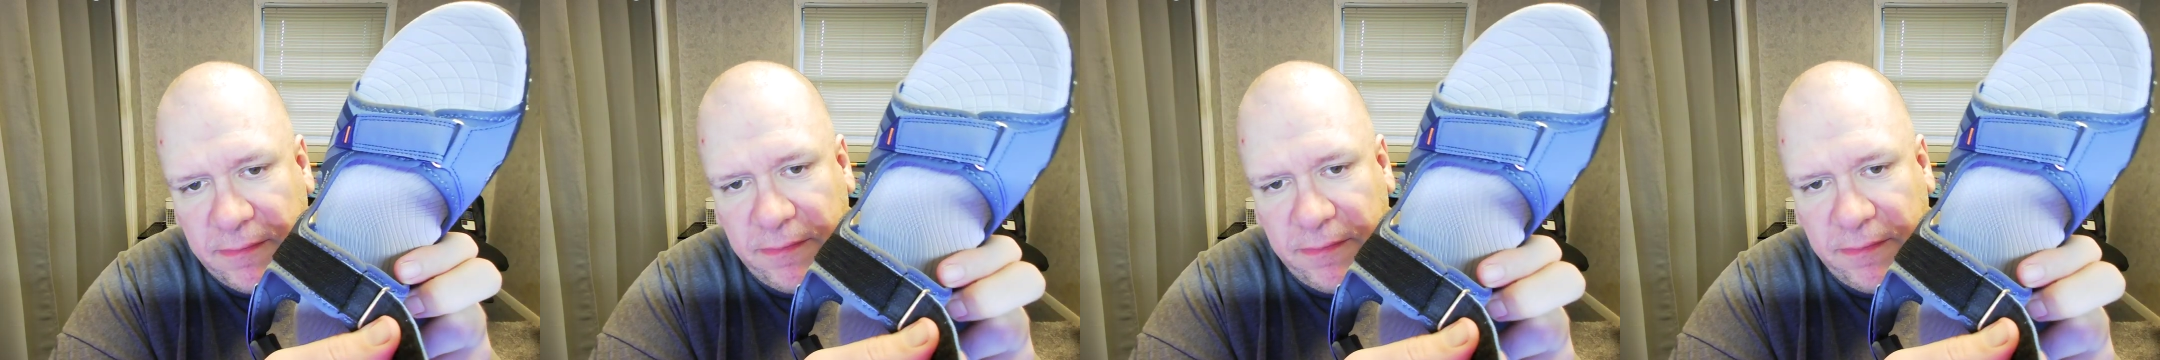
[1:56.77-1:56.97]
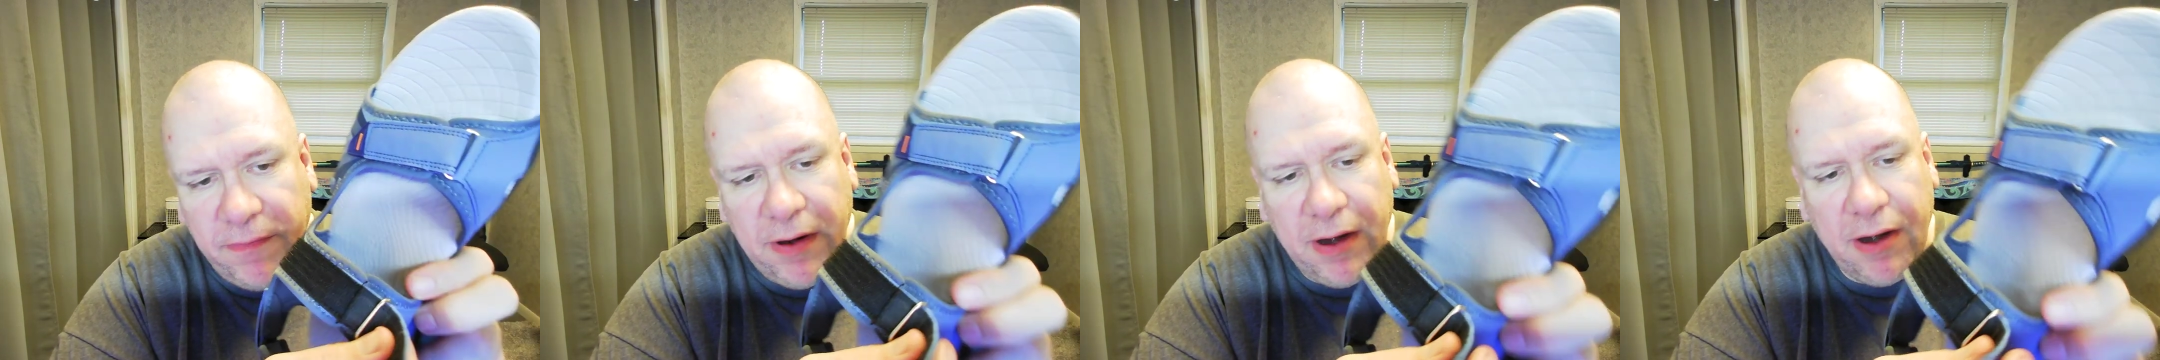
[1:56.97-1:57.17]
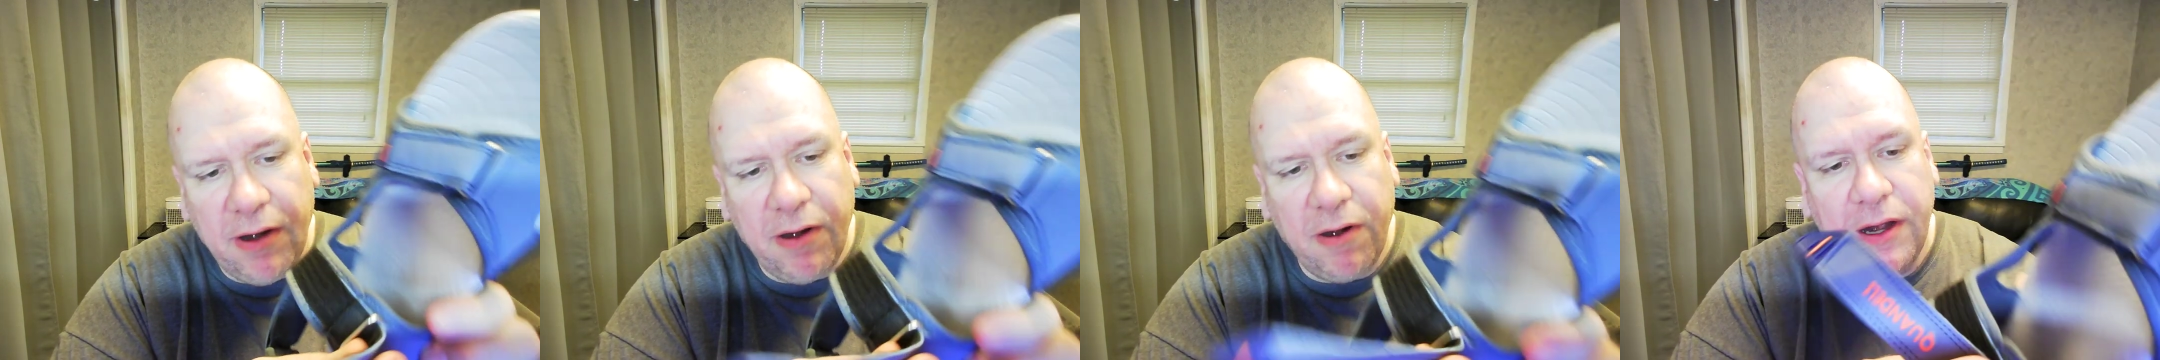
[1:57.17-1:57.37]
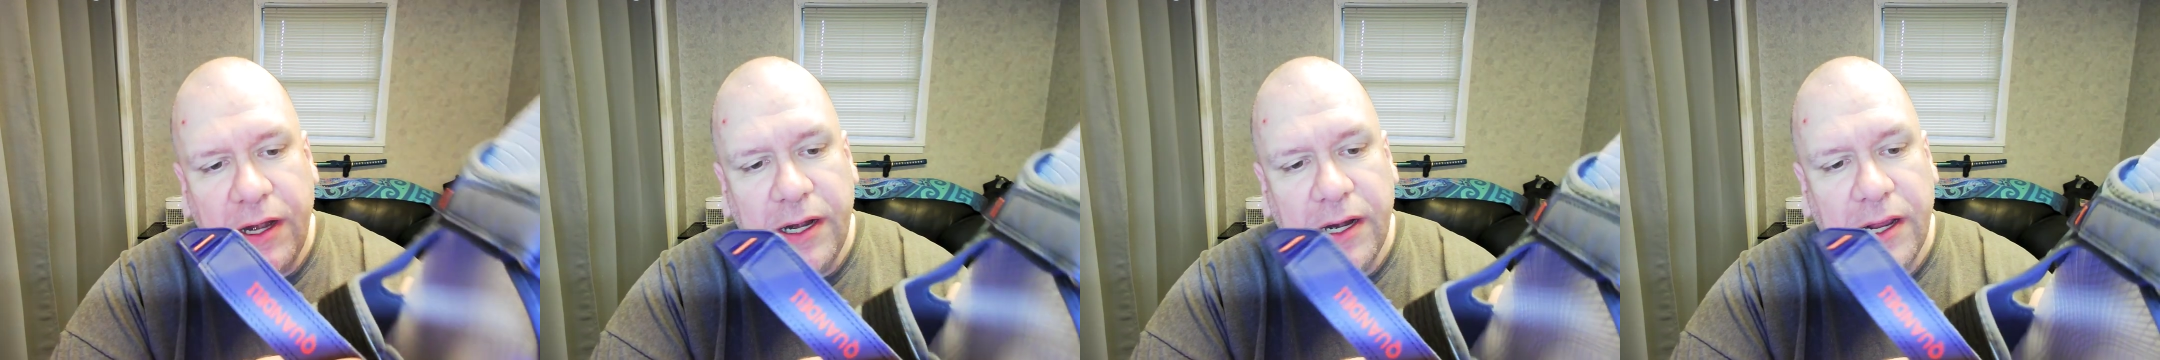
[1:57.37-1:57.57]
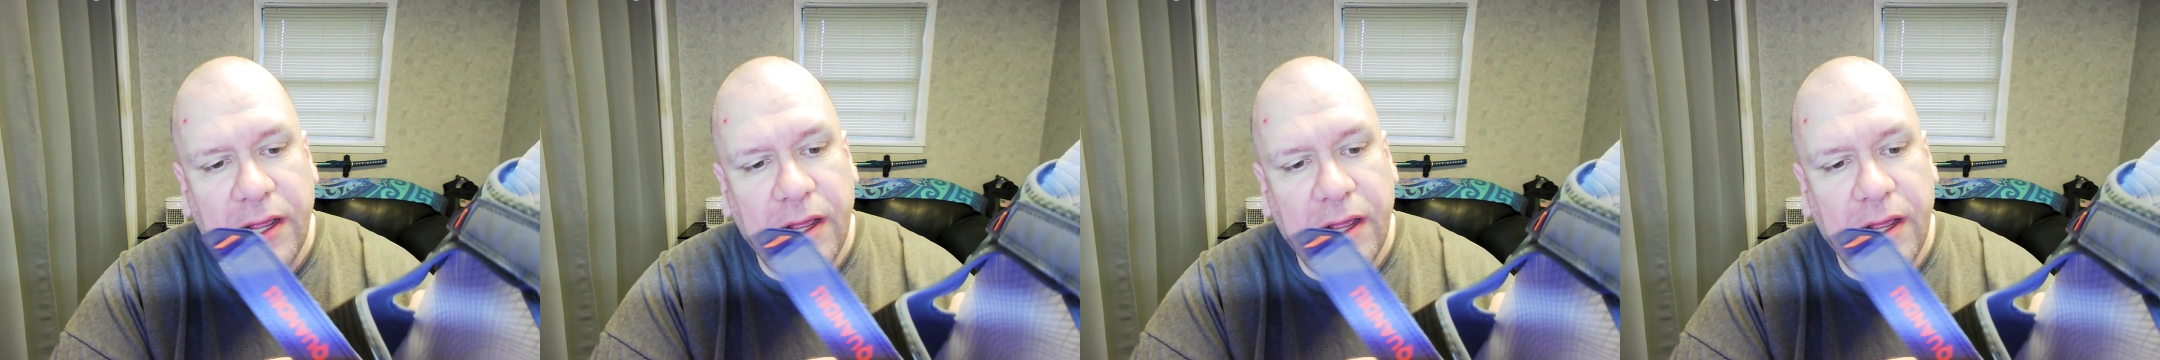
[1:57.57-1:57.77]
Very
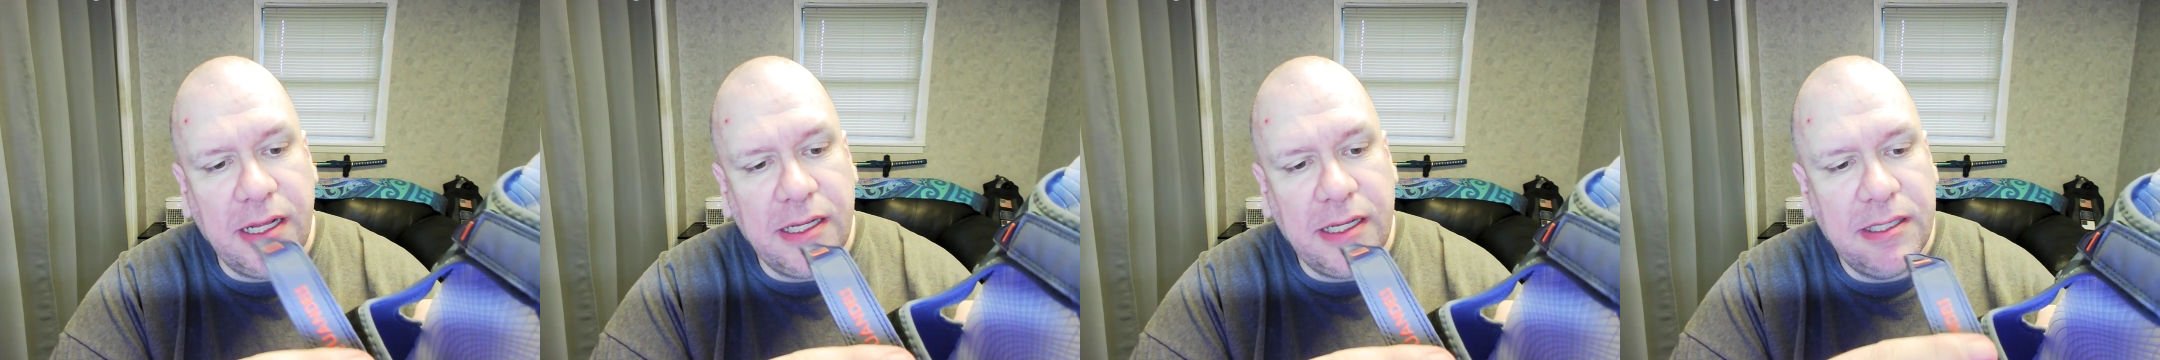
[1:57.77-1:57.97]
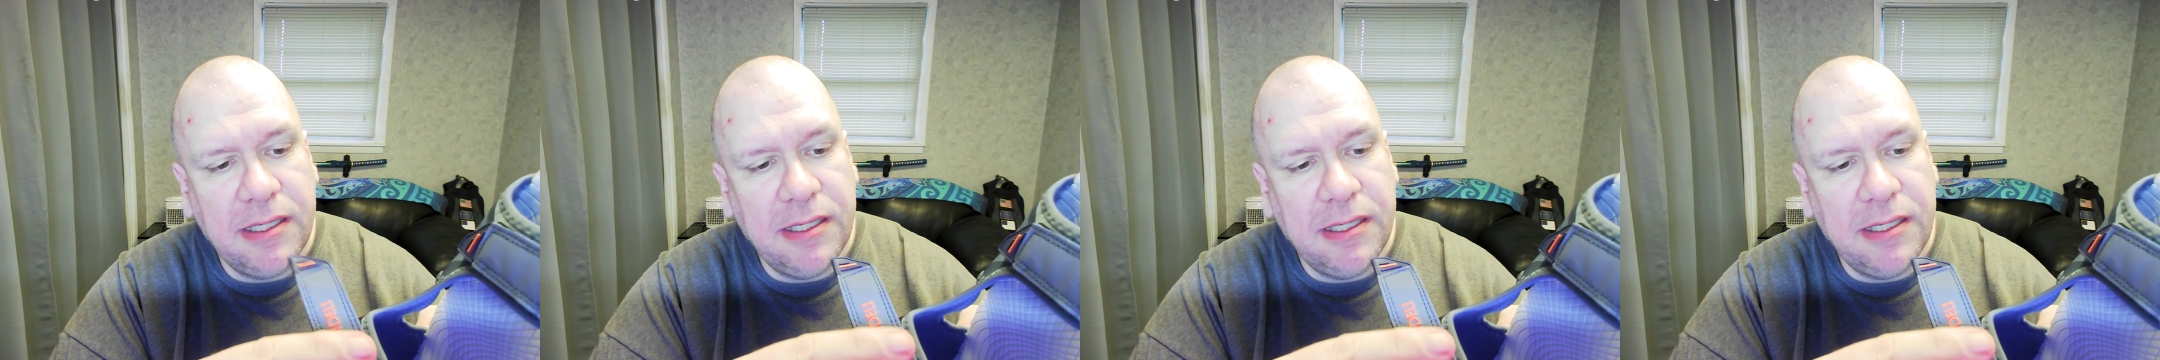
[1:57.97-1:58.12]
nice.